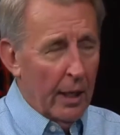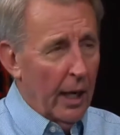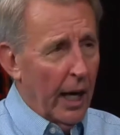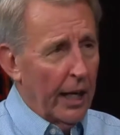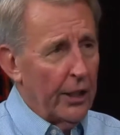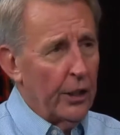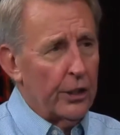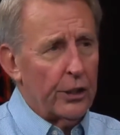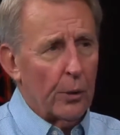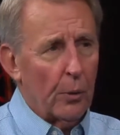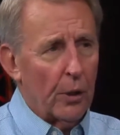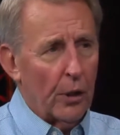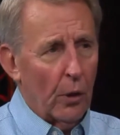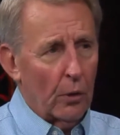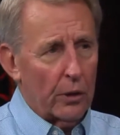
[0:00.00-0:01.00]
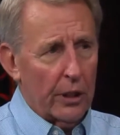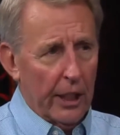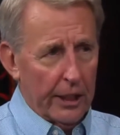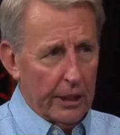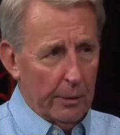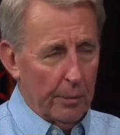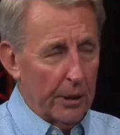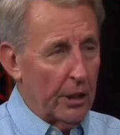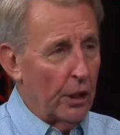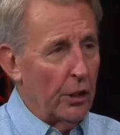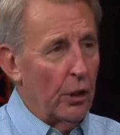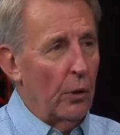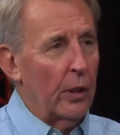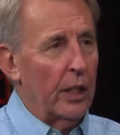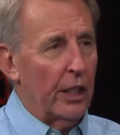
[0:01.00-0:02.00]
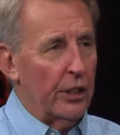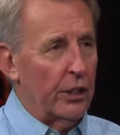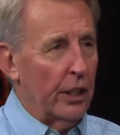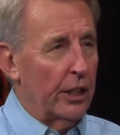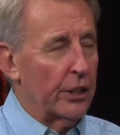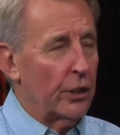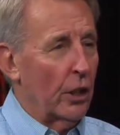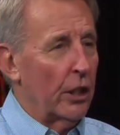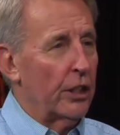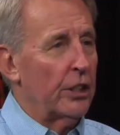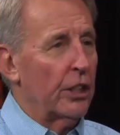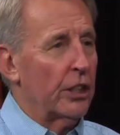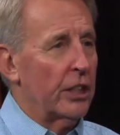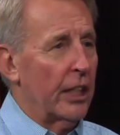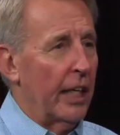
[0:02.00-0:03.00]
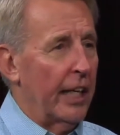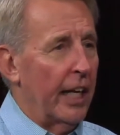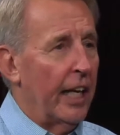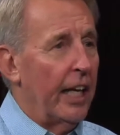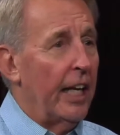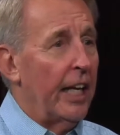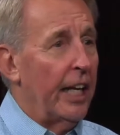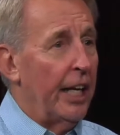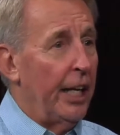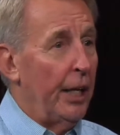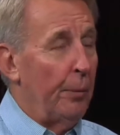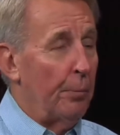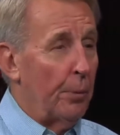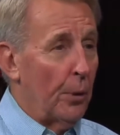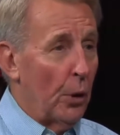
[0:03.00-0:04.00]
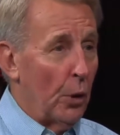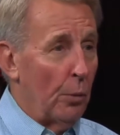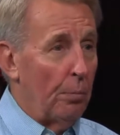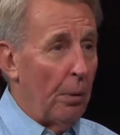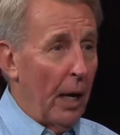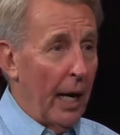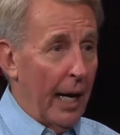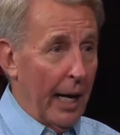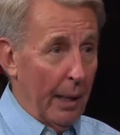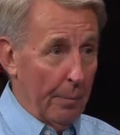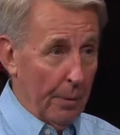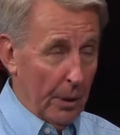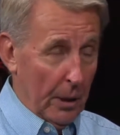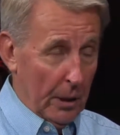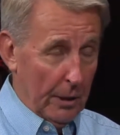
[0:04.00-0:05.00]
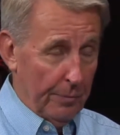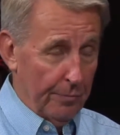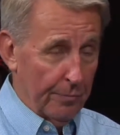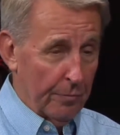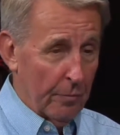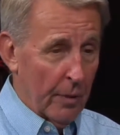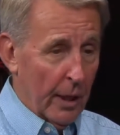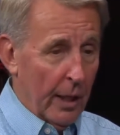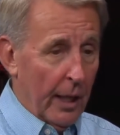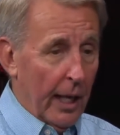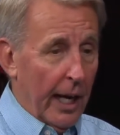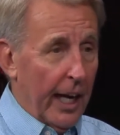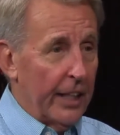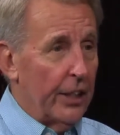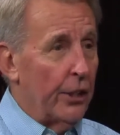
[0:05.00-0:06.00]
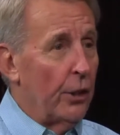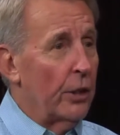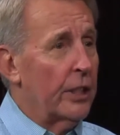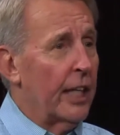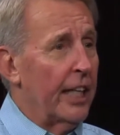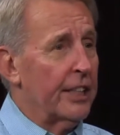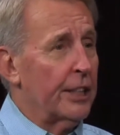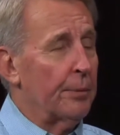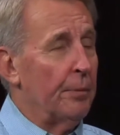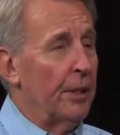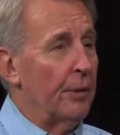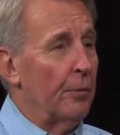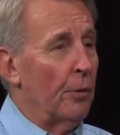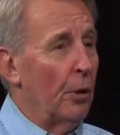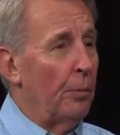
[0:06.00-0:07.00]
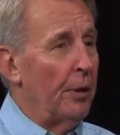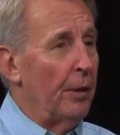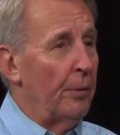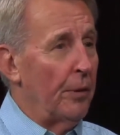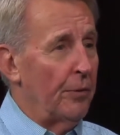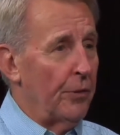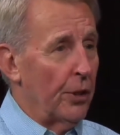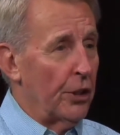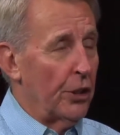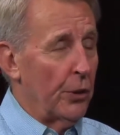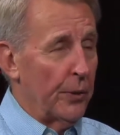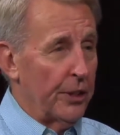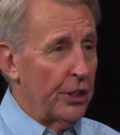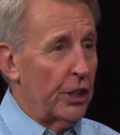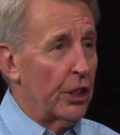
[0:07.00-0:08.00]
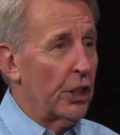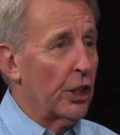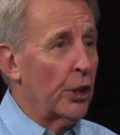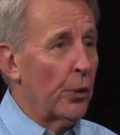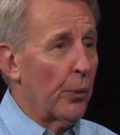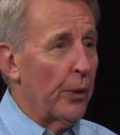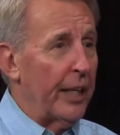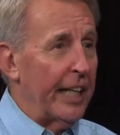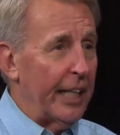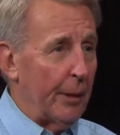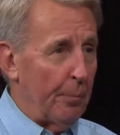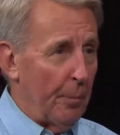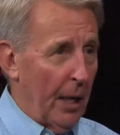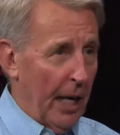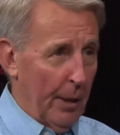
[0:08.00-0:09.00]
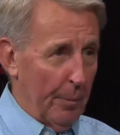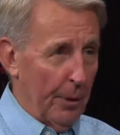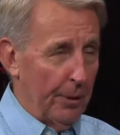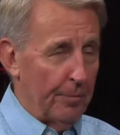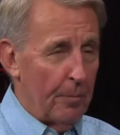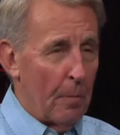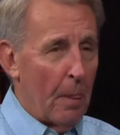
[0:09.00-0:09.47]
I used the word Old Testament. The new edition is going to just say Hebrew Bible. And the New Testament will be referred to as the Greek Bible.